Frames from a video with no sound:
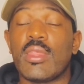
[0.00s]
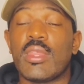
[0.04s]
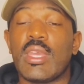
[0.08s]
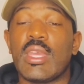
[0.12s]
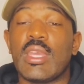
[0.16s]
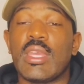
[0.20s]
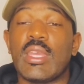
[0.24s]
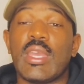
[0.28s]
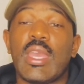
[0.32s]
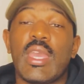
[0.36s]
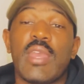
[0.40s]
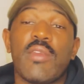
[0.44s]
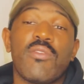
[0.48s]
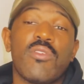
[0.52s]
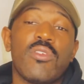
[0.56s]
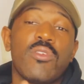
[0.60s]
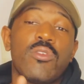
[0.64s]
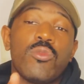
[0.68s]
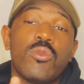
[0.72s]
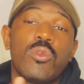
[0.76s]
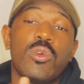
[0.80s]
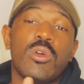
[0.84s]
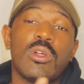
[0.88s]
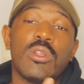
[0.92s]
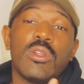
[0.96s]
Thank
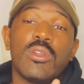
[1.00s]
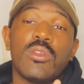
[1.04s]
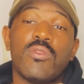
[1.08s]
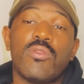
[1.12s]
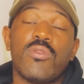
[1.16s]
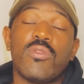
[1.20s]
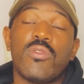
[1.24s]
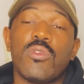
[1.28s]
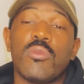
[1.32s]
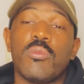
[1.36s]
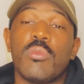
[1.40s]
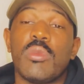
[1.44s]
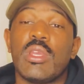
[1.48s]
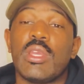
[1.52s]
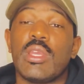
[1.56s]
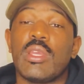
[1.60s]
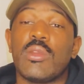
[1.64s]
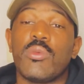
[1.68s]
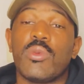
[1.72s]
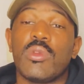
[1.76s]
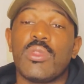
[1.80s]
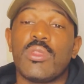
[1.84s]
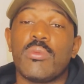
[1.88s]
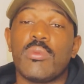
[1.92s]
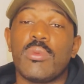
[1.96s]
everyone for being
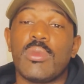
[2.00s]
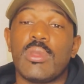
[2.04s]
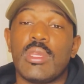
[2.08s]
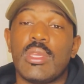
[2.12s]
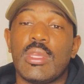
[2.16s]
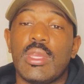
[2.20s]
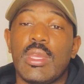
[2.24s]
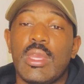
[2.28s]
with me